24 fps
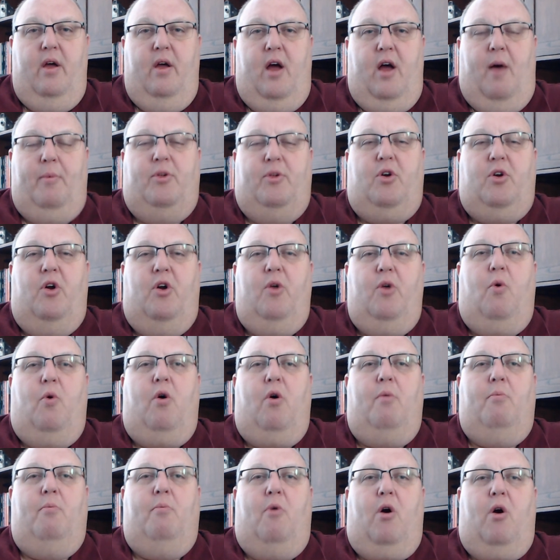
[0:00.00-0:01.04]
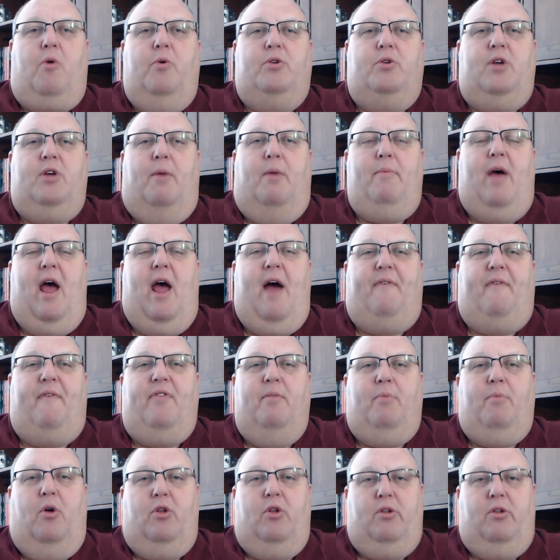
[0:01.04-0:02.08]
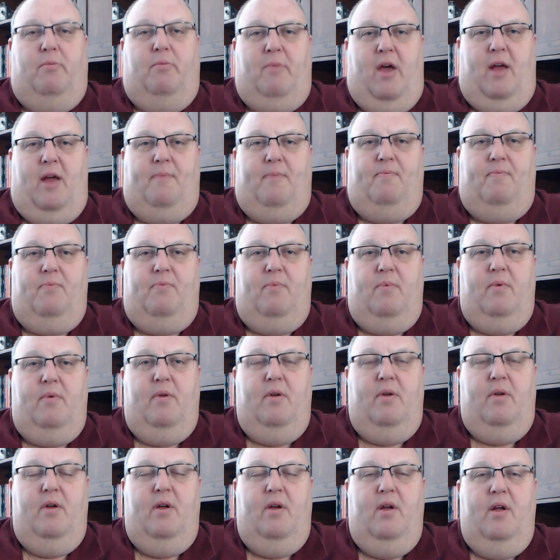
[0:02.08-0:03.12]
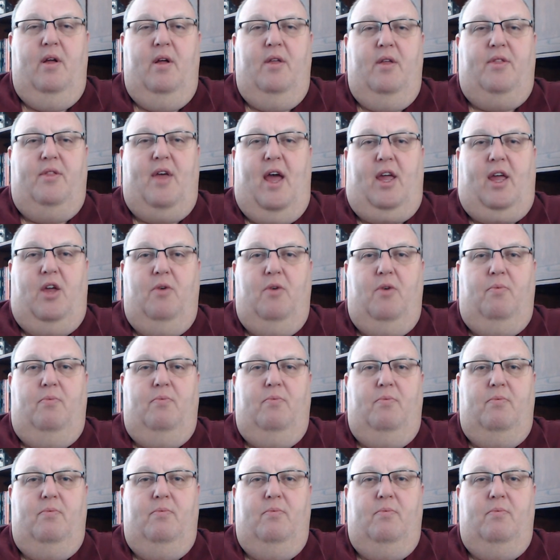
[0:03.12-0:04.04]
I'm Attorney Warren Markowitz on behalf of the Bulltein Man. Thank you.